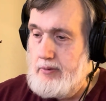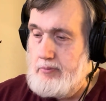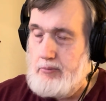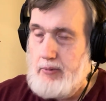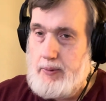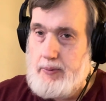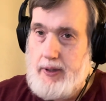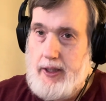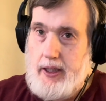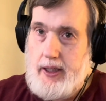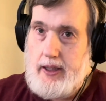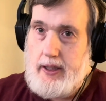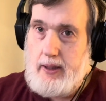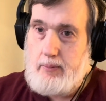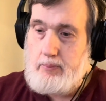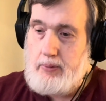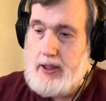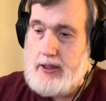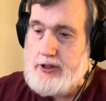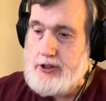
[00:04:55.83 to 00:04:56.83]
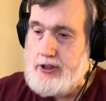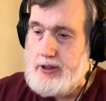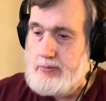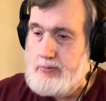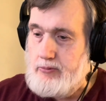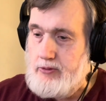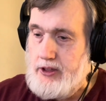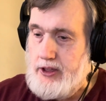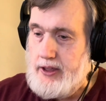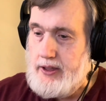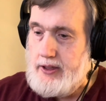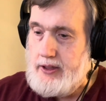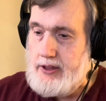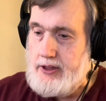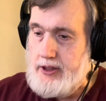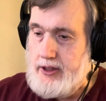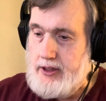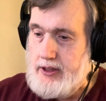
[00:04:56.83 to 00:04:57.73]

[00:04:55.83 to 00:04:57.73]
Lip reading: the kid that punched him just